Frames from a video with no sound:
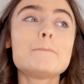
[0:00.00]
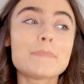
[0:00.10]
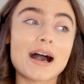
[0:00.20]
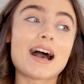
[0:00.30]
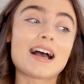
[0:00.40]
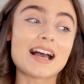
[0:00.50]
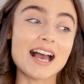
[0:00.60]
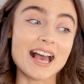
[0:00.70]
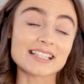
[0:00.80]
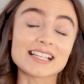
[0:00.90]
But
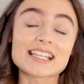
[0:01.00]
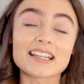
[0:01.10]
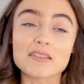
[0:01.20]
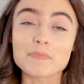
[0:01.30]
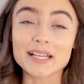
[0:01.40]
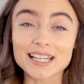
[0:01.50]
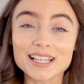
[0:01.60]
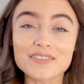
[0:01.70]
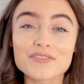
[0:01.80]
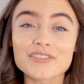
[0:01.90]
as I said at the
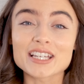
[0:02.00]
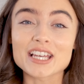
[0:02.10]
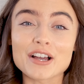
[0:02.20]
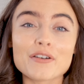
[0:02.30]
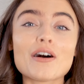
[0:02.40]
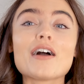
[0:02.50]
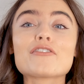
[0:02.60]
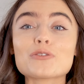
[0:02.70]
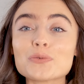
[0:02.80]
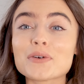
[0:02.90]
beginning of the video,
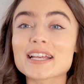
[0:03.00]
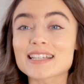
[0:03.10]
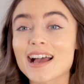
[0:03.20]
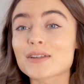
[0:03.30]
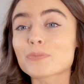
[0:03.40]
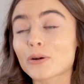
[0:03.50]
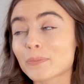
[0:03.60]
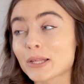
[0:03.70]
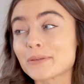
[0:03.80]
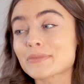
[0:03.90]
I've always had
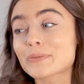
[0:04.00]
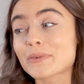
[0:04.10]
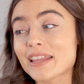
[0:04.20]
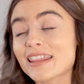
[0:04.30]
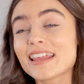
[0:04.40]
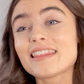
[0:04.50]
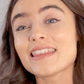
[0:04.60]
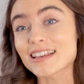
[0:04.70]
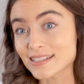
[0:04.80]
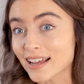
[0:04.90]
problems with
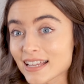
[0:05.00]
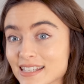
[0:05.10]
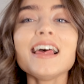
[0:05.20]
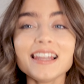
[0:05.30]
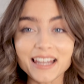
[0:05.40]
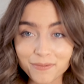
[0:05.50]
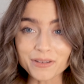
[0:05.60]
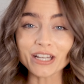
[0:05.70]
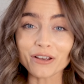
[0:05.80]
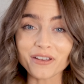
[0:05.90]
their sizing. Let
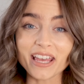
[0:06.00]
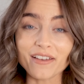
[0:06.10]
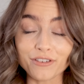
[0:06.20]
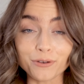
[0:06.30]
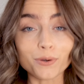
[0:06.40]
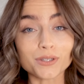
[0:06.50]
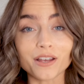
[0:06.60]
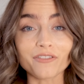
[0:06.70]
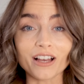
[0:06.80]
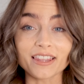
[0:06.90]
me know if you
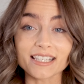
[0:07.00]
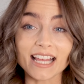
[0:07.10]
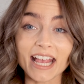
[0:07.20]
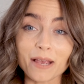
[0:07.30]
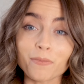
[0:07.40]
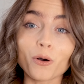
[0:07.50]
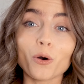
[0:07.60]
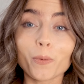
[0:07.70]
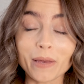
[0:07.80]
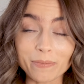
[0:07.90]
also find the same
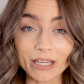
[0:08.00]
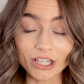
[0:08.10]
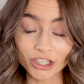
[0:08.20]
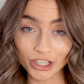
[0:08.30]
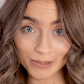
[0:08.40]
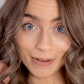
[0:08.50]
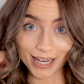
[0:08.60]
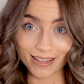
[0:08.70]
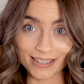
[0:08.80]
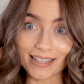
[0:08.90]
or maybe it's just
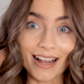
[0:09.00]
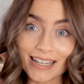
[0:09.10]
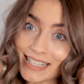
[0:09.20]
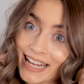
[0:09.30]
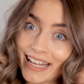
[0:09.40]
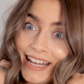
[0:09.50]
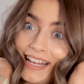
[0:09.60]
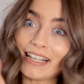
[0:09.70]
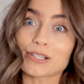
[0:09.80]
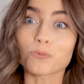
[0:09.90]
me the sizing
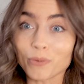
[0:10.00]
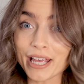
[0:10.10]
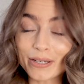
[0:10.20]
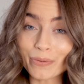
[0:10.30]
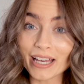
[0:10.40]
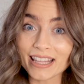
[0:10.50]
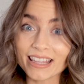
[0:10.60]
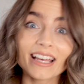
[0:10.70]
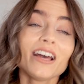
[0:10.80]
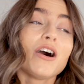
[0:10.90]
is weird
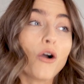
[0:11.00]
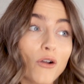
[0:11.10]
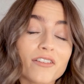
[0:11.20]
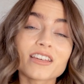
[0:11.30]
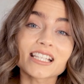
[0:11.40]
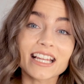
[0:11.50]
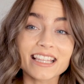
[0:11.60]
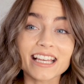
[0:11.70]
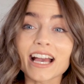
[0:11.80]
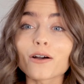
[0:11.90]
with or if there's
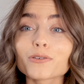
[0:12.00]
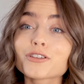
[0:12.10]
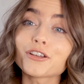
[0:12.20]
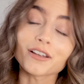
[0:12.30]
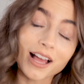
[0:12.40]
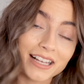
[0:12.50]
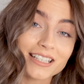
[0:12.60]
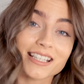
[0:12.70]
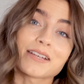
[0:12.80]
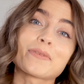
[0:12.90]
anything else you'd like
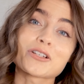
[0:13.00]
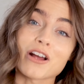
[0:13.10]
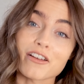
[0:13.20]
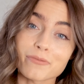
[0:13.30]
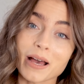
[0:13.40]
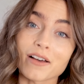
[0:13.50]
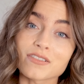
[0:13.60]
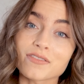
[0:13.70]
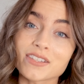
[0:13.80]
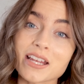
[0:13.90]
to see me try from
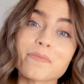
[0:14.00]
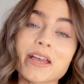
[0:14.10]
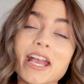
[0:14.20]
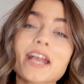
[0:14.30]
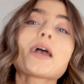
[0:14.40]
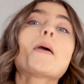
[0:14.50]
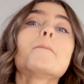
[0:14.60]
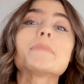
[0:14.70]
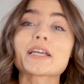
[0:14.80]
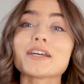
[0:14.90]
House of CB
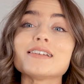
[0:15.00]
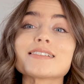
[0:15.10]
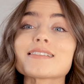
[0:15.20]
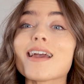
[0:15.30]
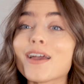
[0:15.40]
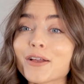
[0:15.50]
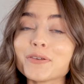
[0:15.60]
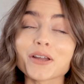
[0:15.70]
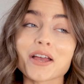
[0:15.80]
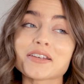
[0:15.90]
because
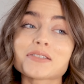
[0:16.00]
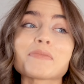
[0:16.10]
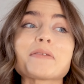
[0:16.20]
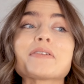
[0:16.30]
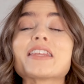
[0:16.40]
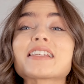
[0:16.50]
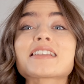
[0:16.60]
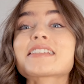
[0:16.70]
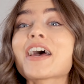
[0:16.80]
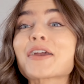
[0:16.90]
who knows, maybe there's
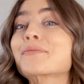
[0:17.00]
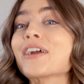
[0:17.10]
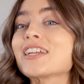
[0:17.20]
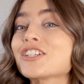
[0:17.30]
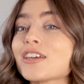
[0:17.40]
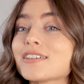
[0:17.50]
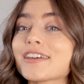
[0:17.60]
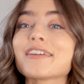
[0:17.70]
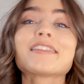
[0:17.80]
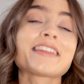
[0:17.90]
a certain range they
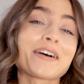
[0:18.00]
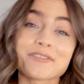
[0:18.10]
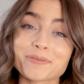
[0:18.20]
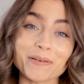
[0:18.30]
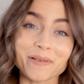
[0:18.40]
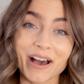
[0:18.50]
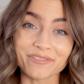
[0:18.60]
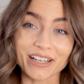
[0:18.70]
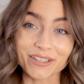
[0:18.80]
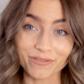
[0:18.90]
do that would be
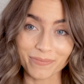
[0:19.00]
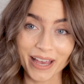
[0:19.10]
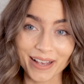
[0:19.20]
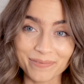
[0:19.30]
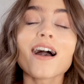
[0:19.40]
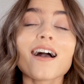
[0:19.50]
perfect for me.